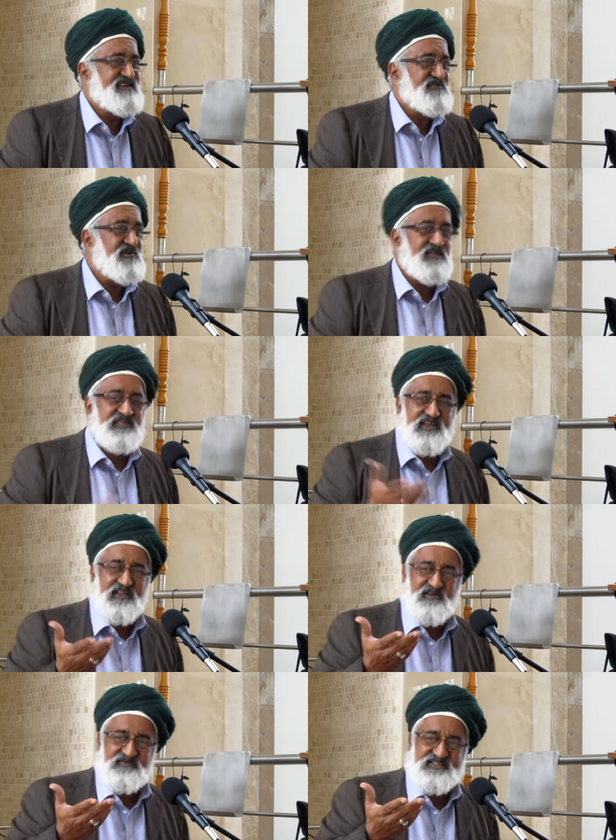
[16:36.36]
Look at the
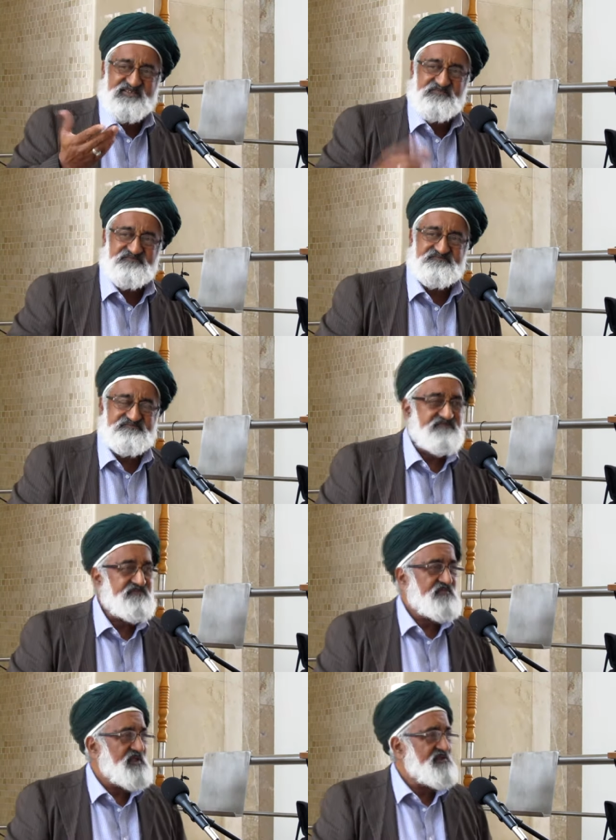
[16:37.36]
karamat.
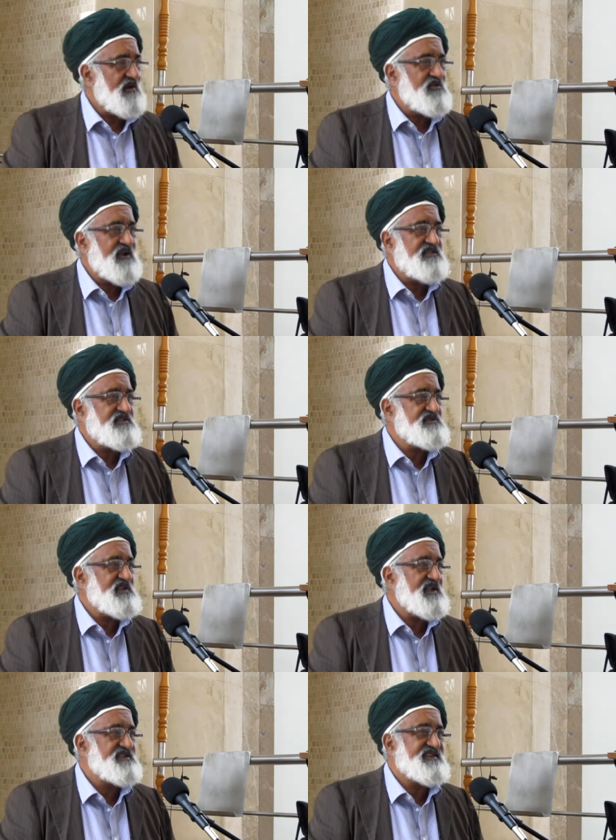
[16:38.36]
So Abdul Qadir
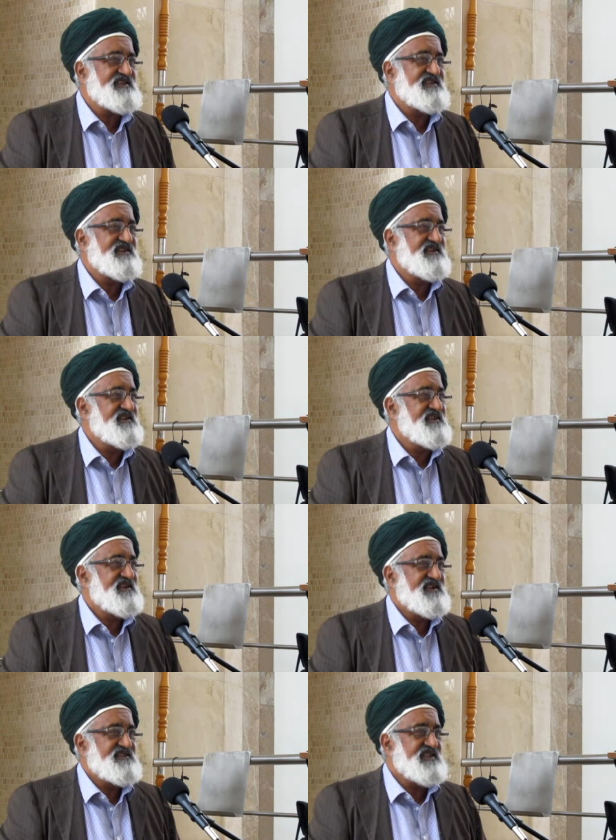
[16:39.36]
Jilani
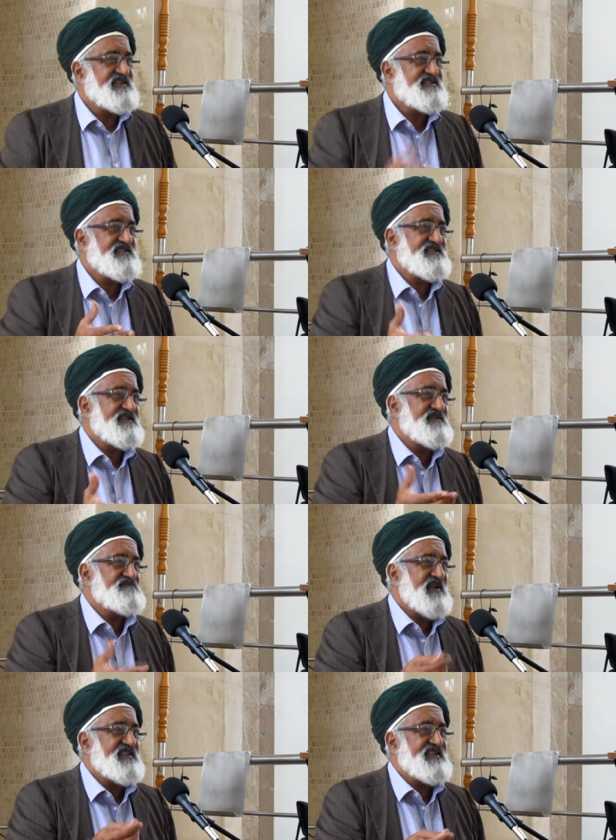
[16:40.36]
takes the
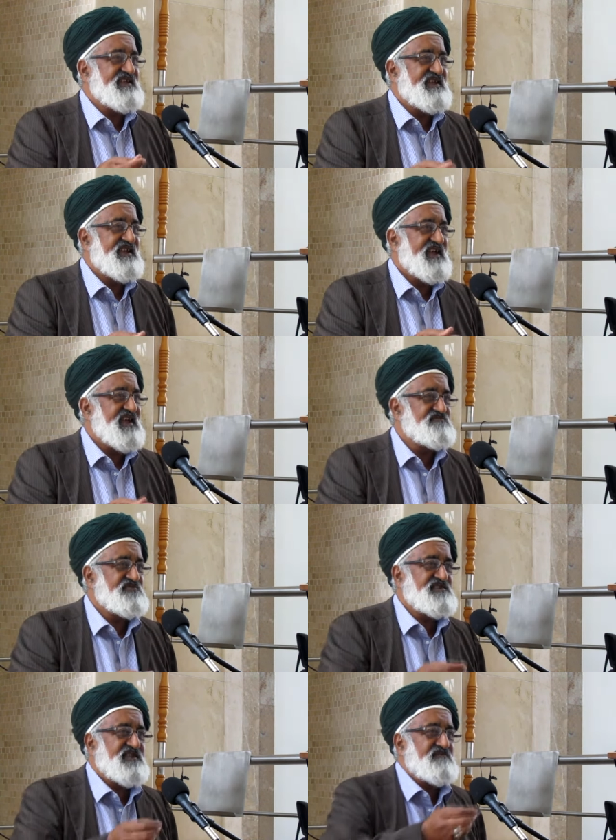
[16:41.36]
money and
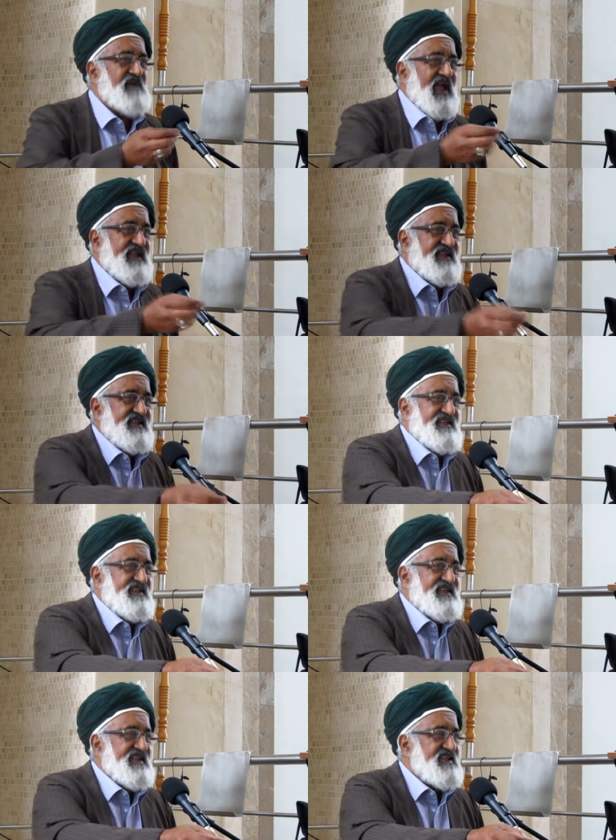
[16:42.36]
puts it back
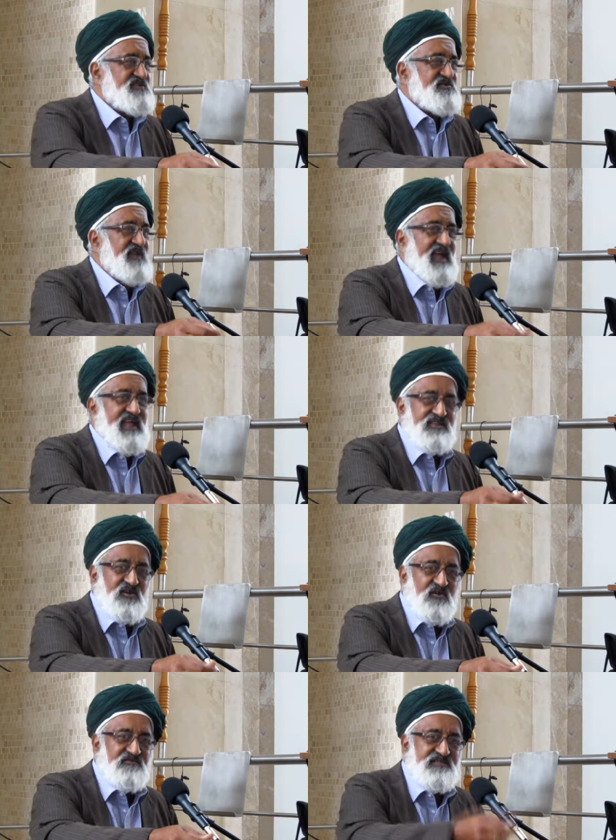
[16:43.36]
into the
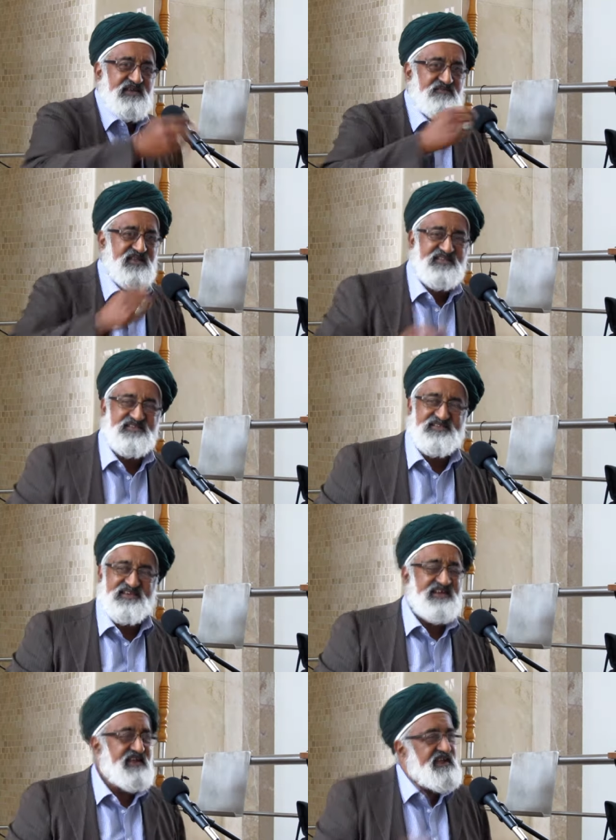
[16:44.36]
hand of the
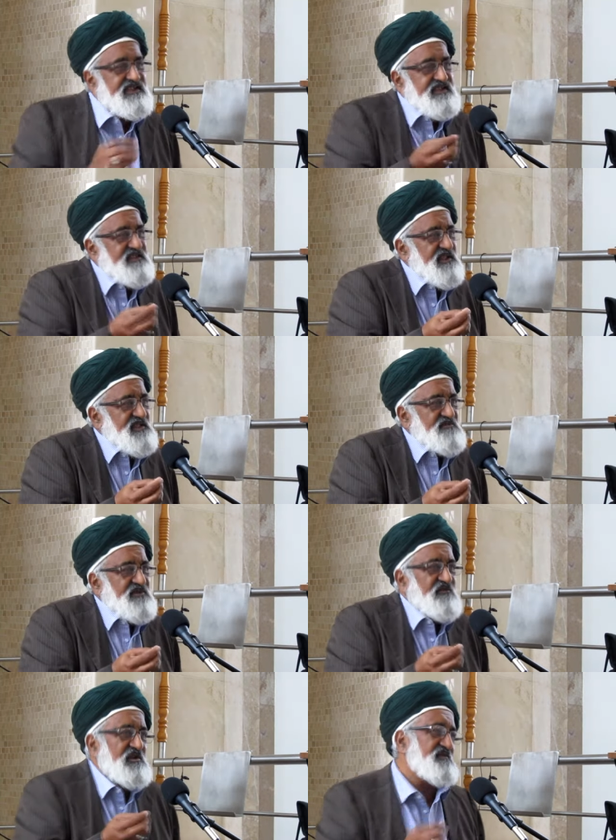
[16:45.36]
messenger. He takes a little
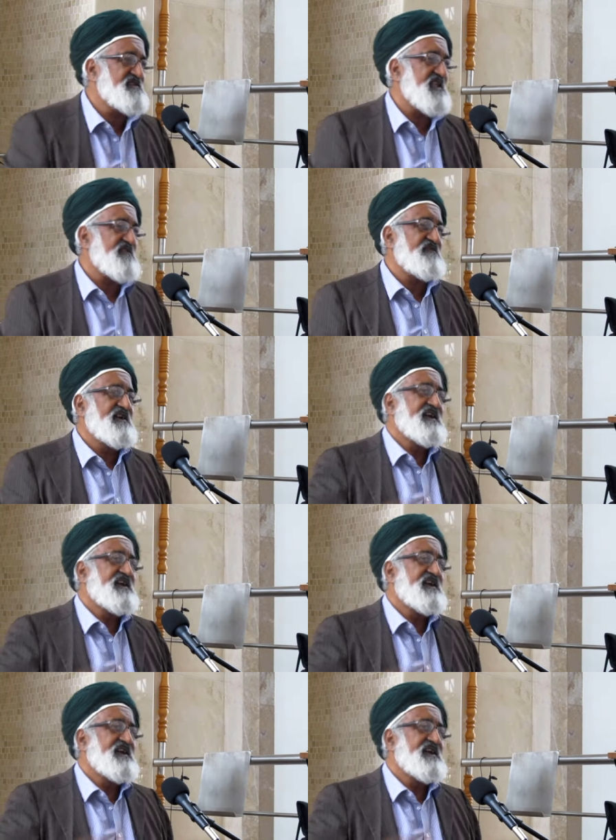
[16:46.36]
bit for himself